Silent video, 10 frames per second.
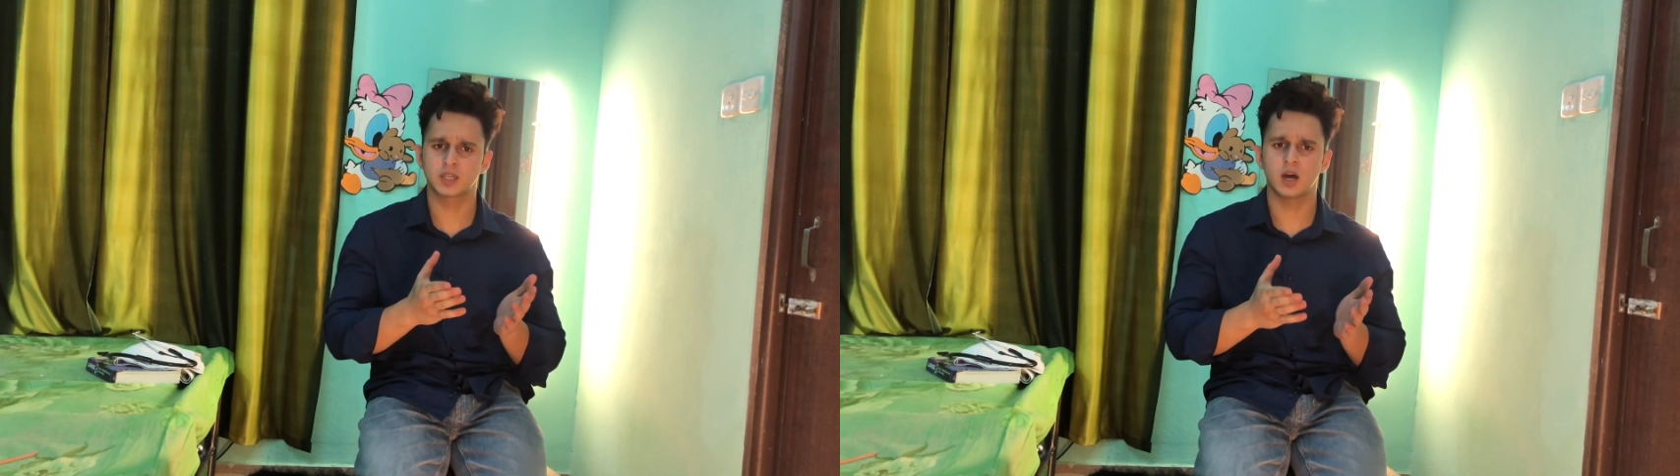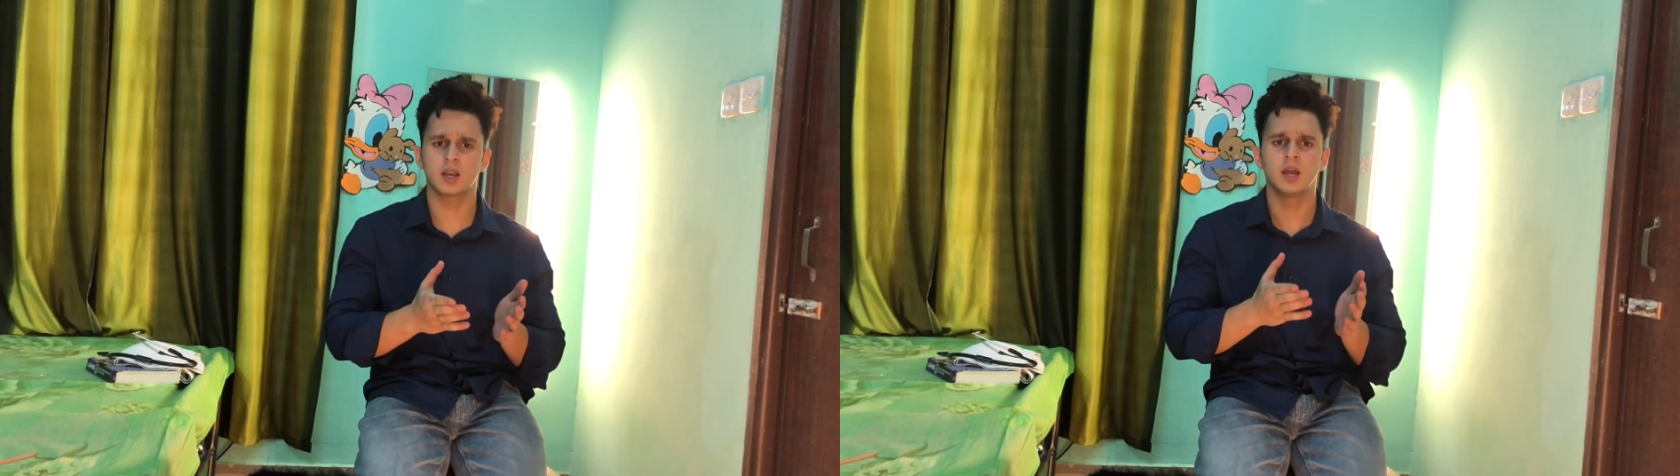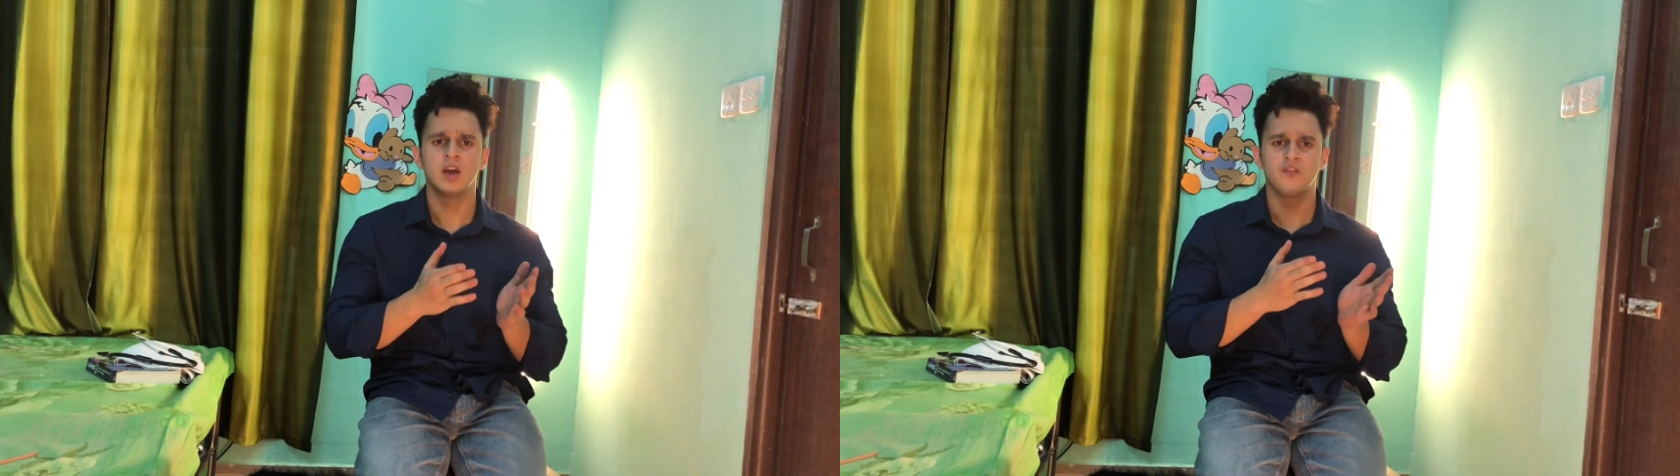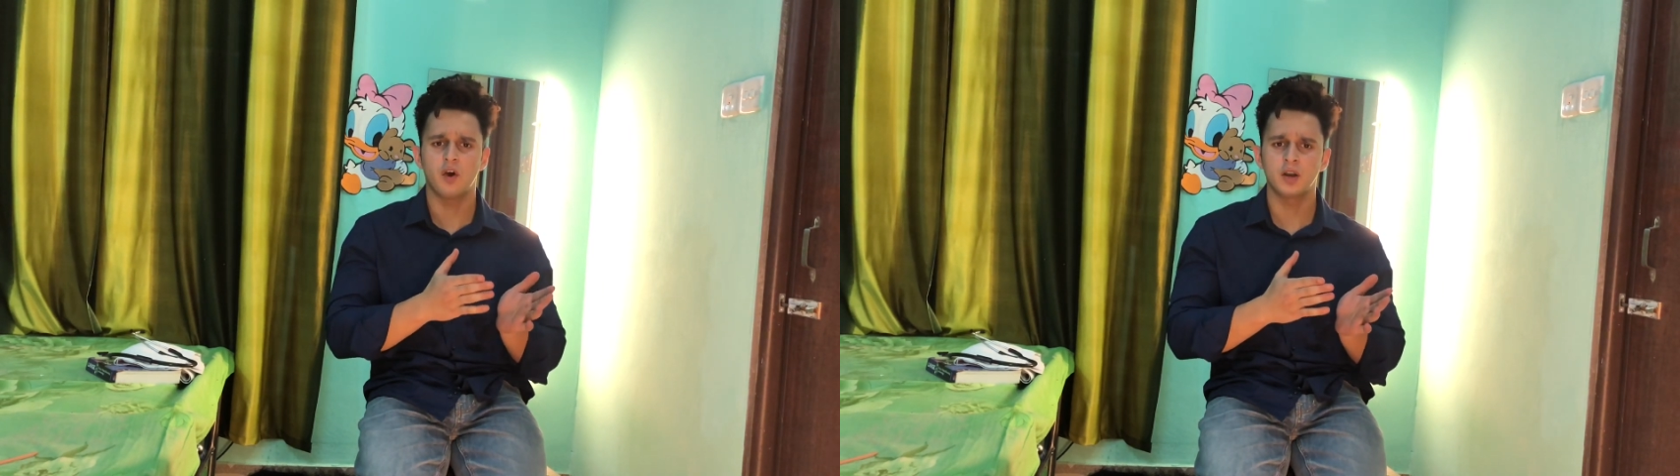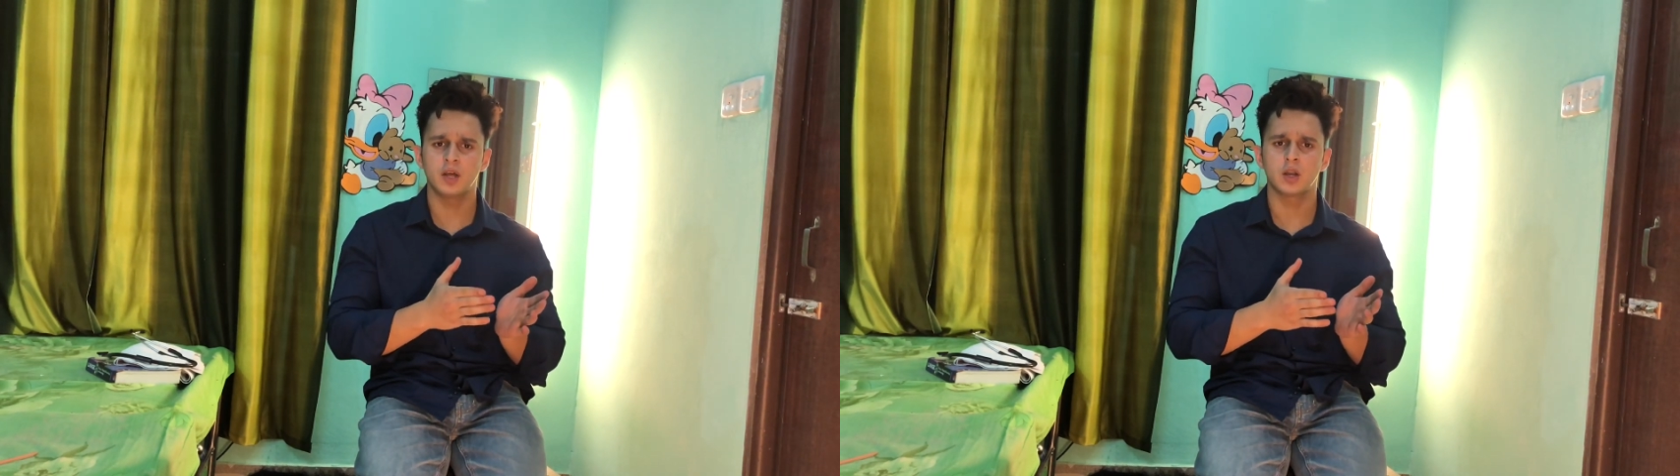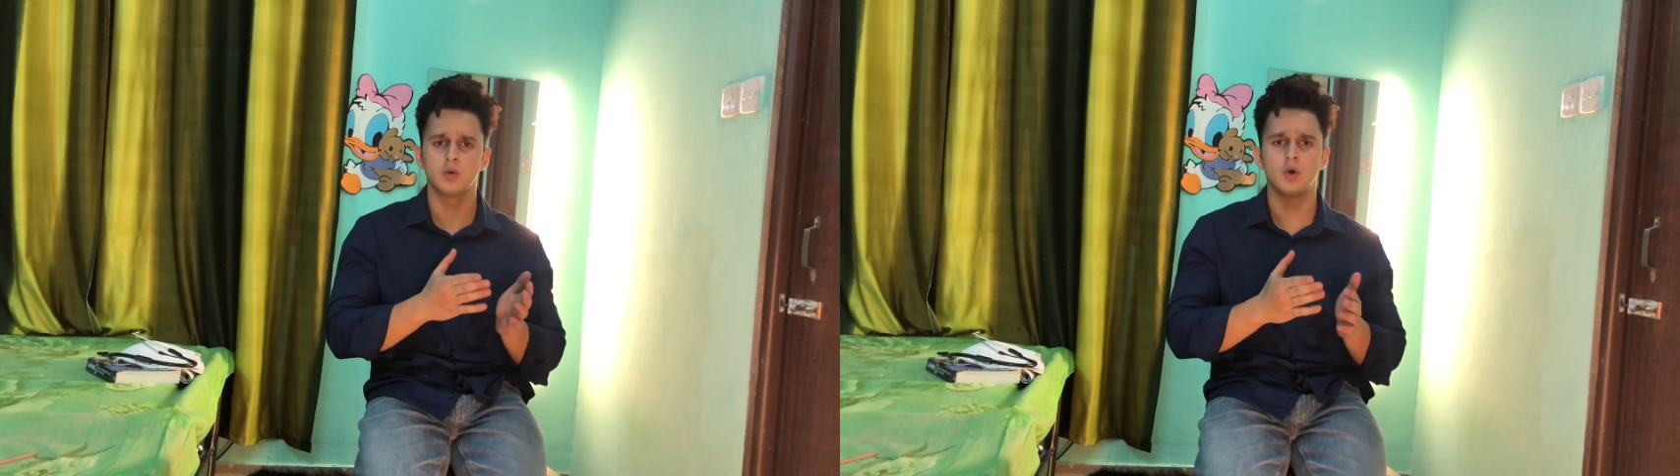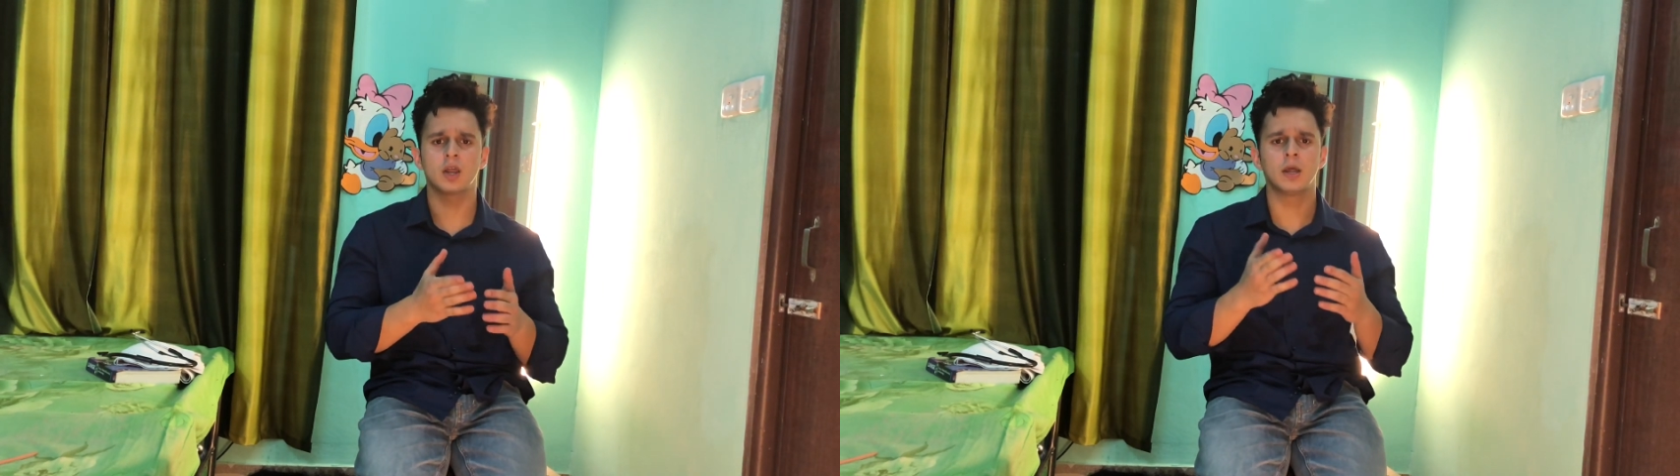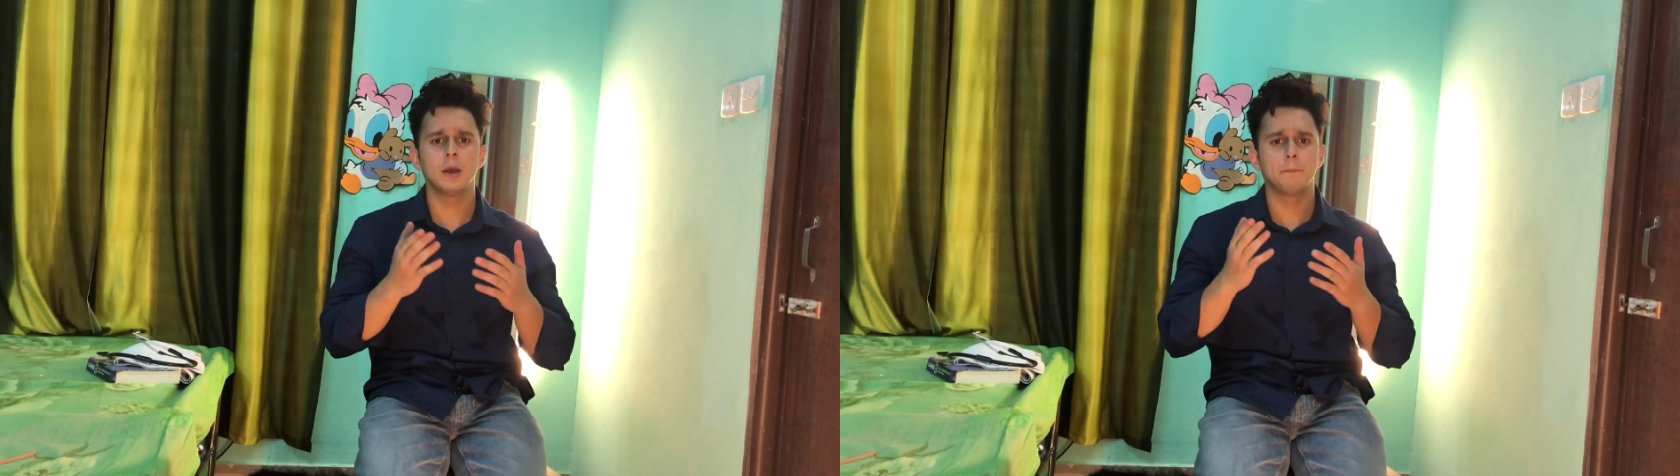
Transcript: are foreigners who are